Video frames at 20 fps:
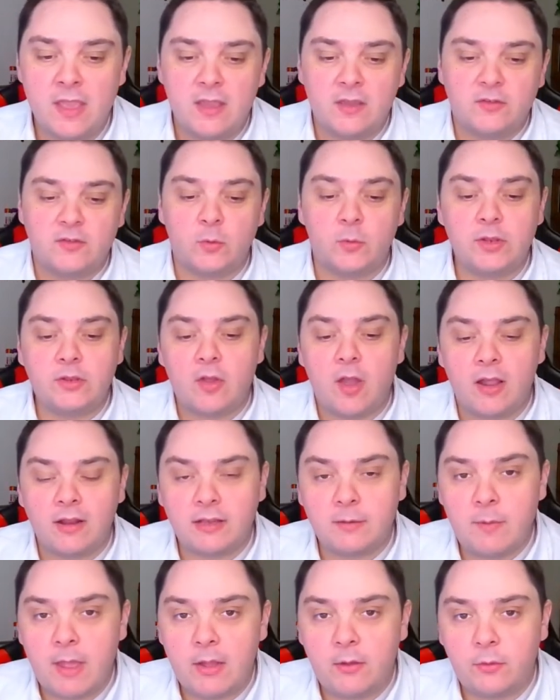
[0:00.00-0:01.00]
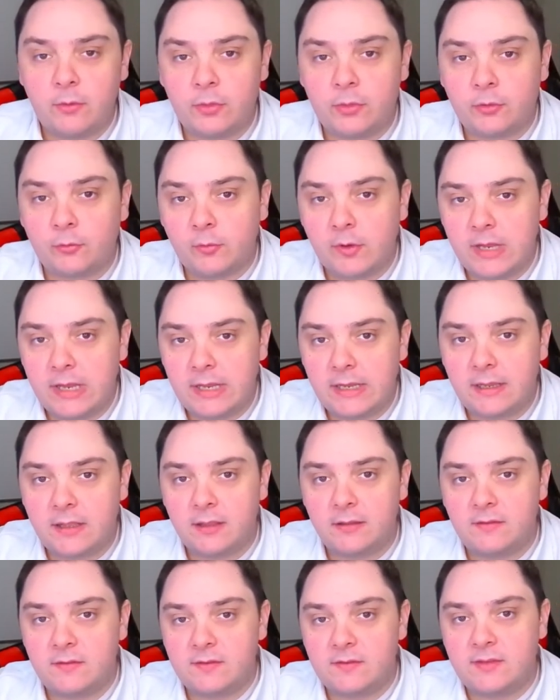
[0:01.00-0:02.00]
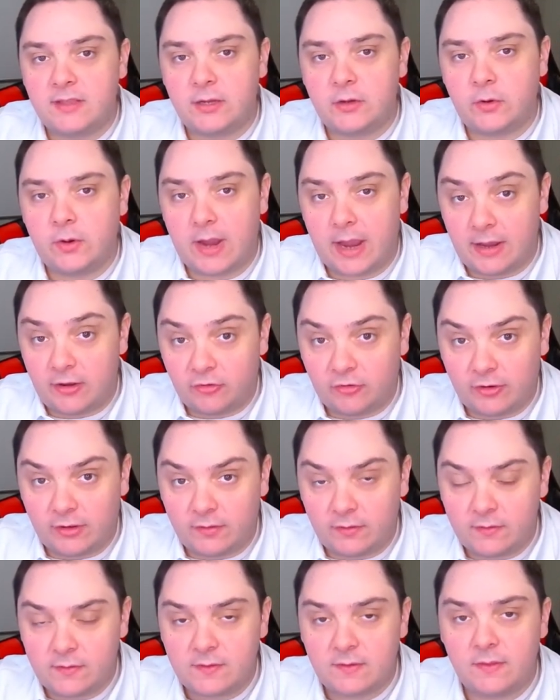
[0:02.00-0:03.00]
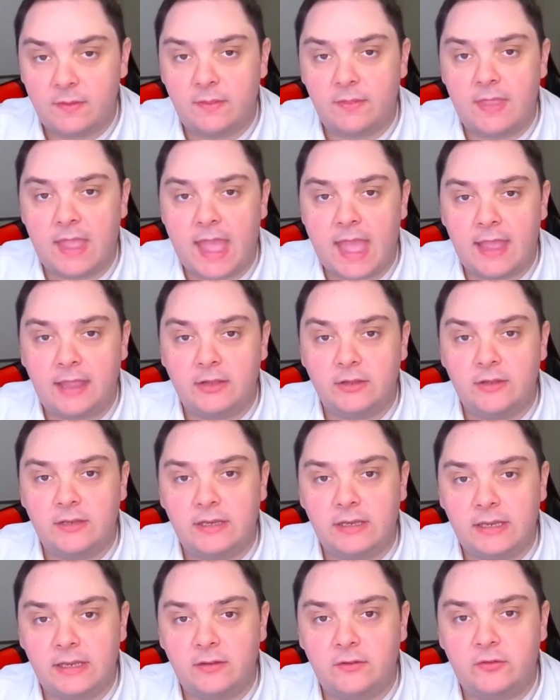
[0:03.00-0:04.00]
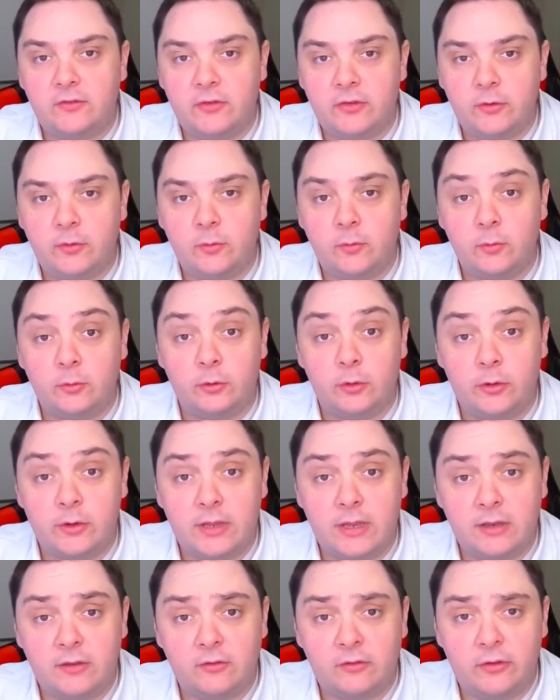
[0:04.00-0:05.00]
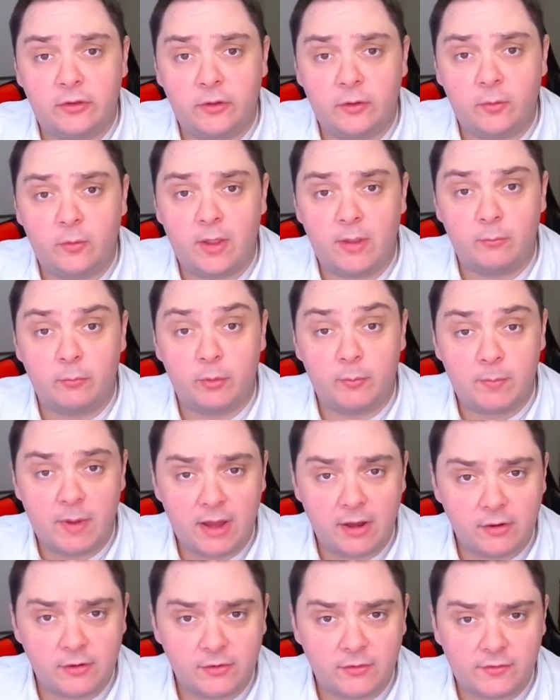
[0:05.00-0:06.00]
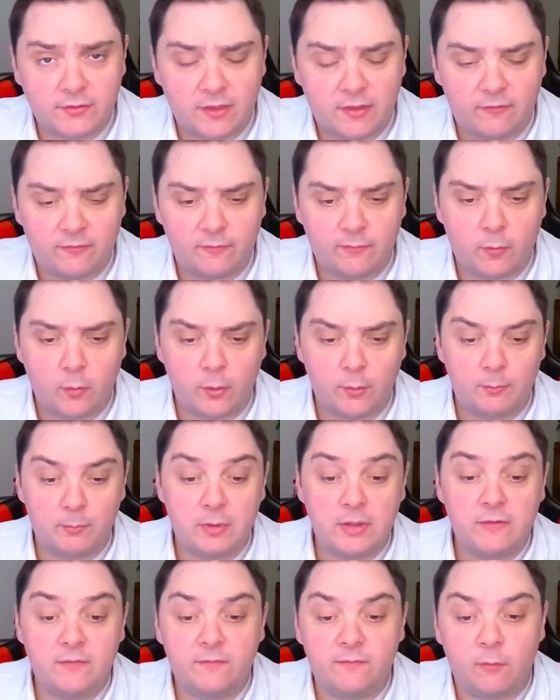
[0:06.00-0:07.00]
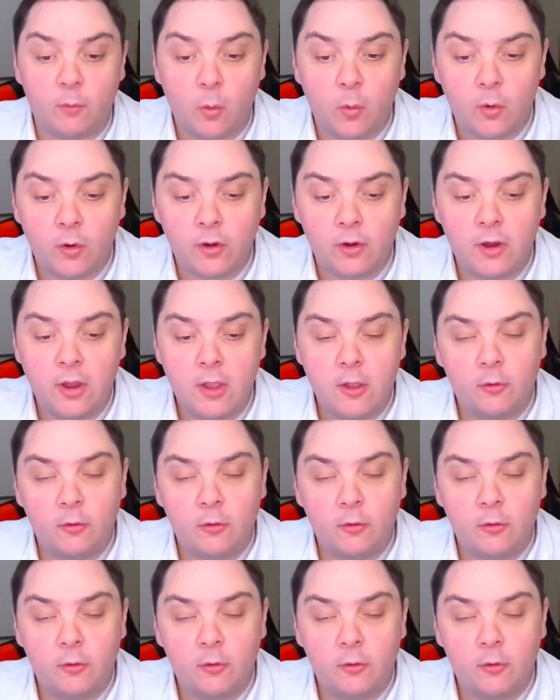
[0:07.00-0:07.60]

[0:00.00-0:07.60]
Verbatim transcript: So, we talked about three considerations that you need to look into and prepare yourself for before